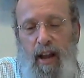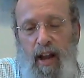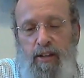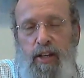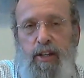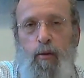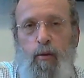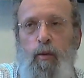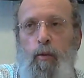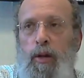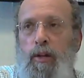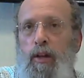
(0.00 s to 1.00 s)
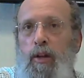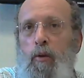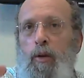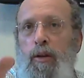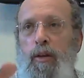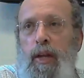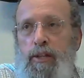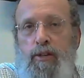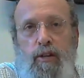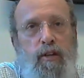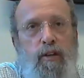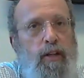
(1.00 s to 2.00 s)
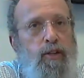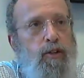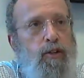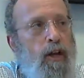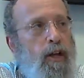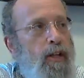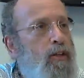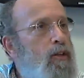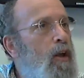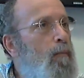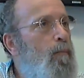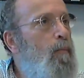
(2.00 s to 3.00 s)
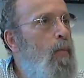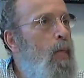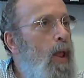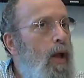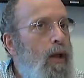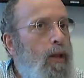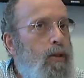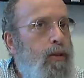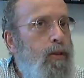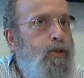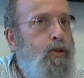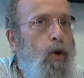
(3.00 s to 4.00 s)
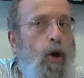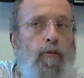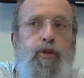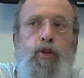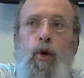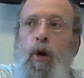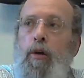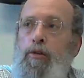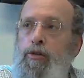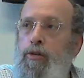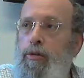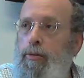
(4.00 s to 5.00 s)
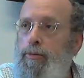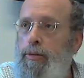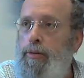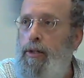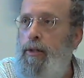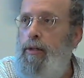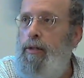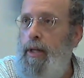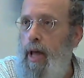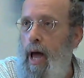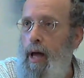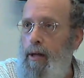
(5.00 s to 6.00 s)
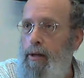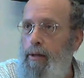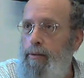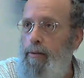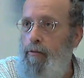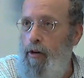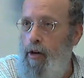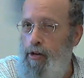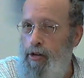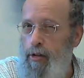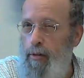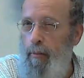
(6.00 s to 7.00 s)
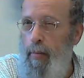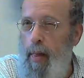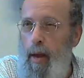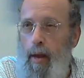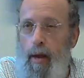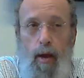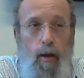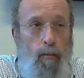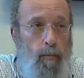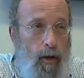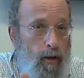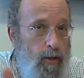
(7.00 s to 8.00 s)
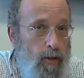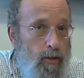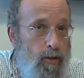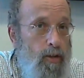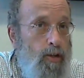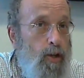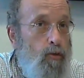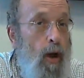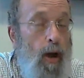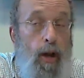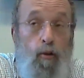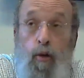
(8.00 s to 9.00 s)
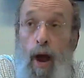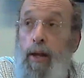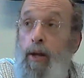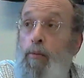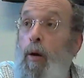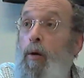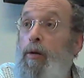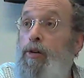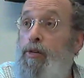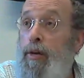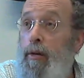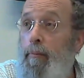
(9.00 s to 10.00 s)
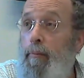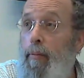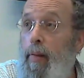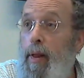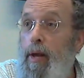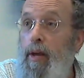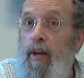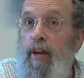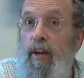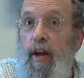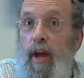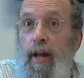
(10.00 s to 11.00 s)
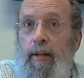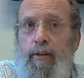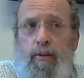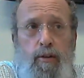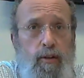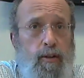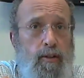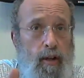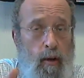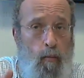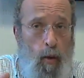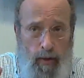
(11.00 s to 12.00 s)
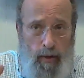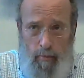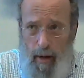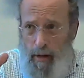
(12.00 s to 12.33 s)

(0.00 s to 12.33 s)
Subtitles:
said to her, well, let's look at the Song of Songs in Tanakh first. This is erotic poetry, and I wanted my